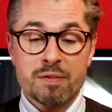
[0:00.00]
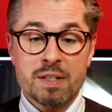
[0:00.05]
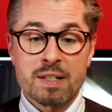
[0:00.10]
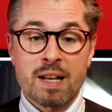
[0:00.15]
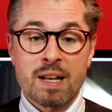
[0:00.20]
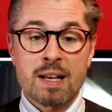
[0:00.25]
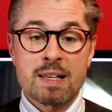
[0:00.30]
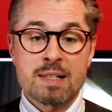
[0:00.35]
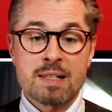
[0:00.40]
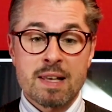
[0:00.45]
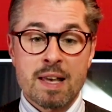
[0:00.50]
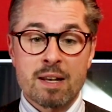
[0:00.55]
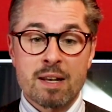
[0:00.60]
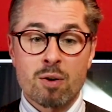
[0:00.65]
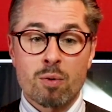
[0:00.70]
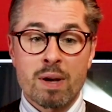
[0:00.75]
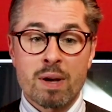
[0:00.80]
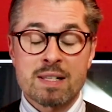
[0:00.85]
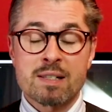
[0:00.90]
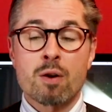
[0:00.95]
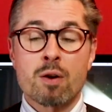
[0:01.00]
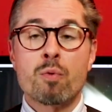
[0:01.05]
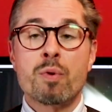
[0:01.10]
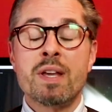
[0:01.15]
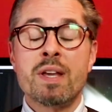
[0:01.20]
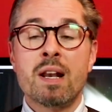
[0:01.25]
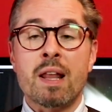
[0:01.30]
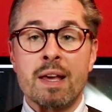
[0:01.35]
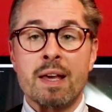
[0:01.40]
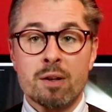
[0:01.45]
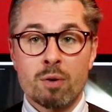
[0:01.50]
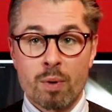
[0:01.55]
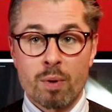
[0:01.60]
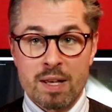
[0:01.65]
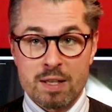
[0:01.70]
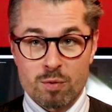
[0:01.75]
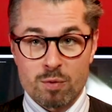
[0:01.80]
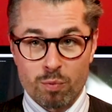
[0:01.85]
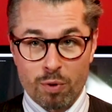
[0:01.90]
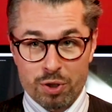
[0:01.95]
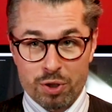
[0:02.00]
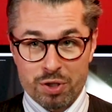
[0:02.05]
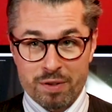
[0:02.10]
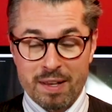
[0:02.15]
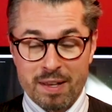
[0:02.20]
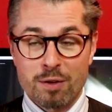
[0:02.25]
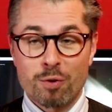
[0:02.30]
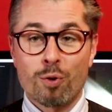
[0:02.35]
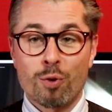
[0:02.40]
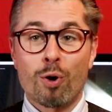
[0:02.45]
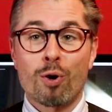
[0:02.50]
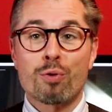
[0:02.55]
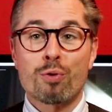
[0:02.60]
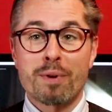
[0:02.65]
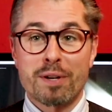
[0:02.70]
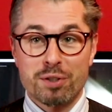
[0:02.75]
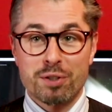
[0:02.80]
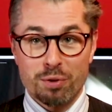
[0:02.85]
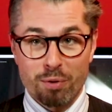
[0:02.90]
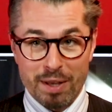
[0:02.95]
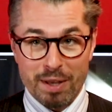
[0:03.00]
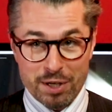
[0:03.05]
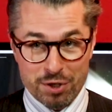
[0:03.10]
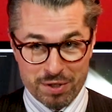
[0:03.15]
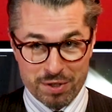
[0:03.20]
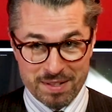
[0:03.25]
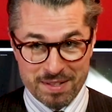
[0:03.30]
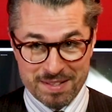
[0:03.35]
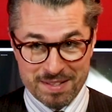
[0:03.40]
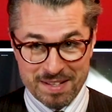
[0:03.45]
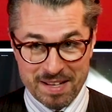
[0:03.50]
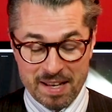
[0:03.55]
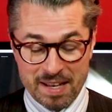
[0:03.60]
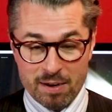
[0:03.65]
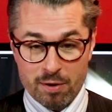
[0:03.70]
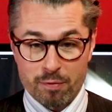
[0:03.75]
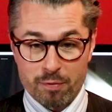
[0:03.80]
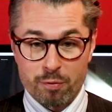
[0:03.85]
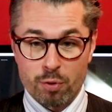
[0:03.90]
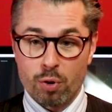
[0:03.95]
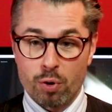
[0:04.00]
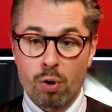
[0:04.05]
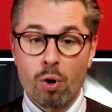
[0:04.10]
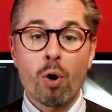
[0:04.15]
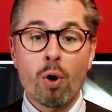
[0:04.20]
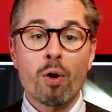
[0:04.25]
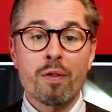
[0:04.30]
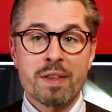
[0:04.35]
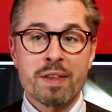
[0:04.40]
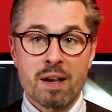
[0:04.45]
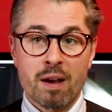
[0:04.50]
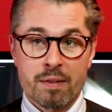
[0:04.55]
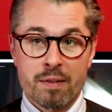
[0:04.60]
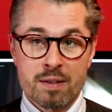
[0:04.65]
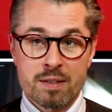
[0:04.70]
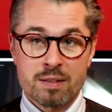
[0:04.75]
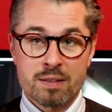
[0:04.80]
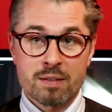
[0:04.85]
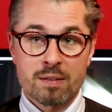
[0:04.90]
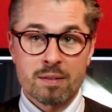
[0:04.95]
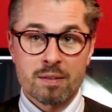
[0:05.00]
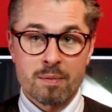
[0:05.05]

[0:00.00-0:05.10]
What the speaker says: a nice NOS, a real NOS watch, then congratulations. And for all the others,